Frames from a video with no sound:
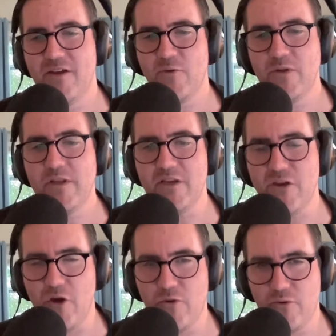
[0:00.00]
really
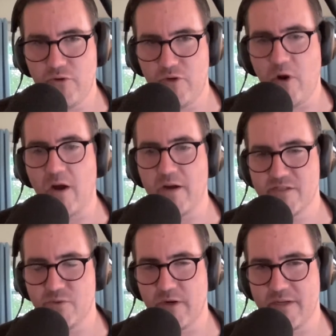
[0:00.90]
know who you are as an
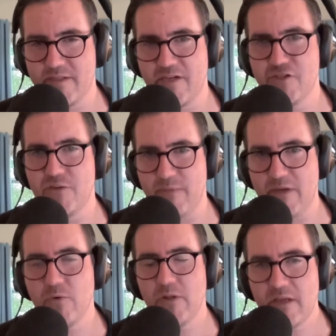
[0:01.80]
organization. Be
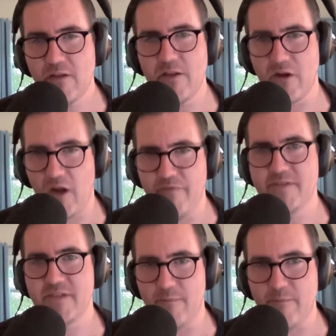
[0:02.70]
really clear on this
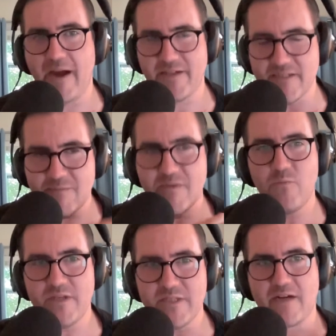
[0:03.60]
impact. It's something
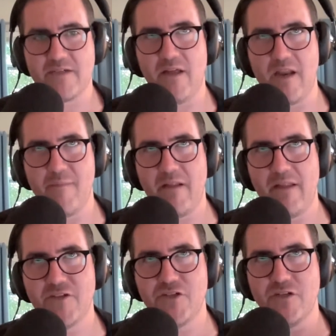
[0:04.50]
we talked a lot about
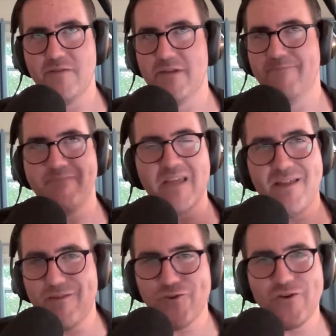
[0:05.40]
last year in the
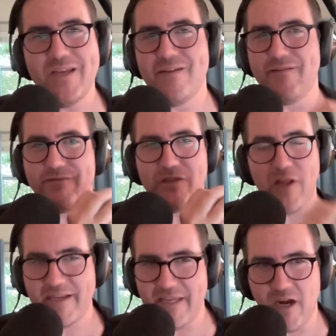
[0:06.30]
trend of
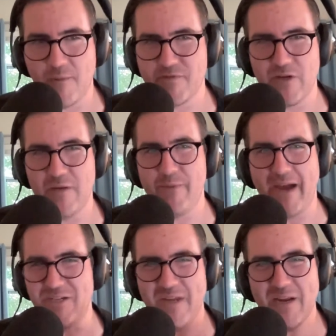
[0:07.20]
locking arms for
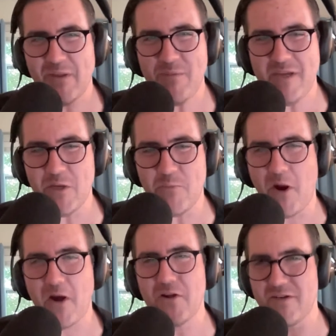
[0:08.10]
impact. You can't really be a good
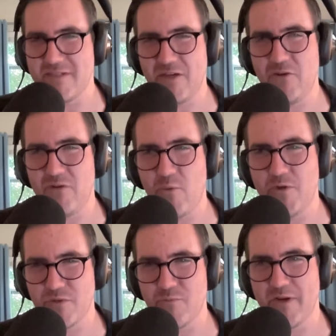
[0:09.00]
partner until you know
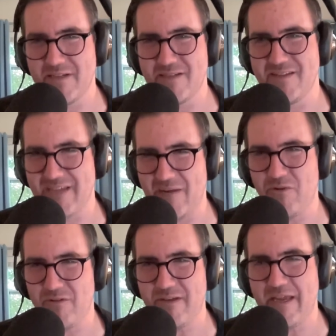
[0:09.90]
what you're bringing to the
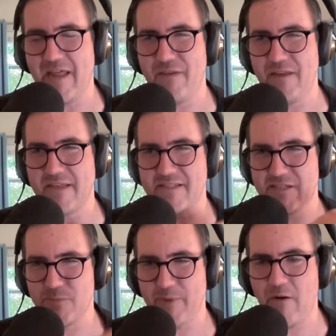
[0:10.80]
table. And I think that's
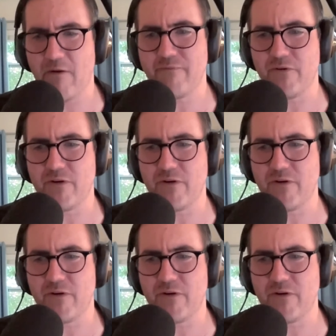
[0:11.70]
such a powerful